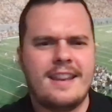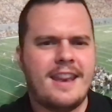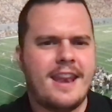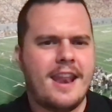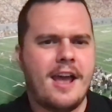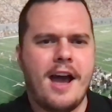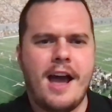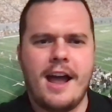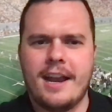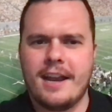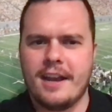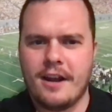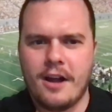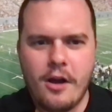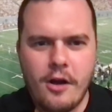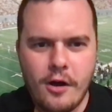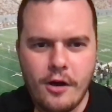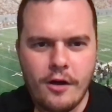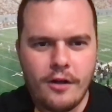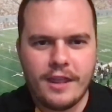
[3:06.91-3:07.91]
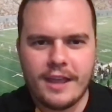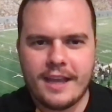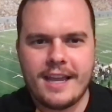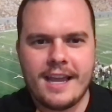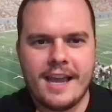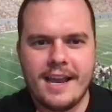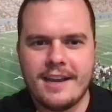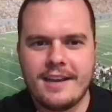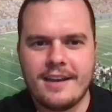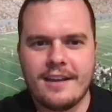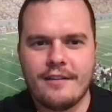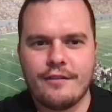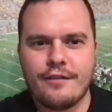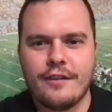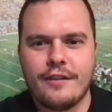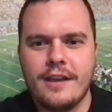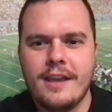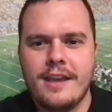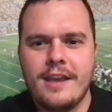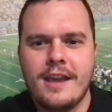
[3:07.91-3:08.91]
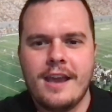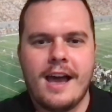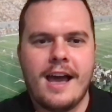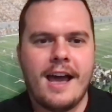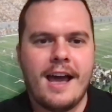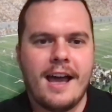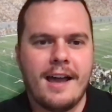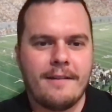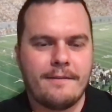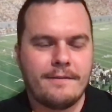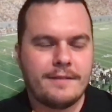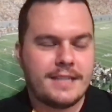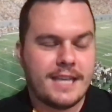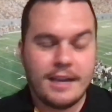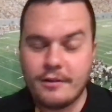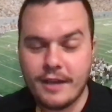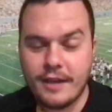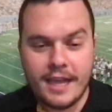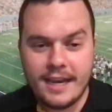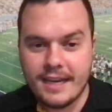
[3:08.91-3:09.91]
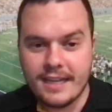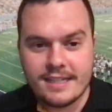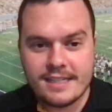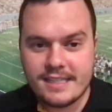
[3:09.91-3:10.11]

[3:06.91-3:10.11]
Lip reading: not at all the kind of tailgating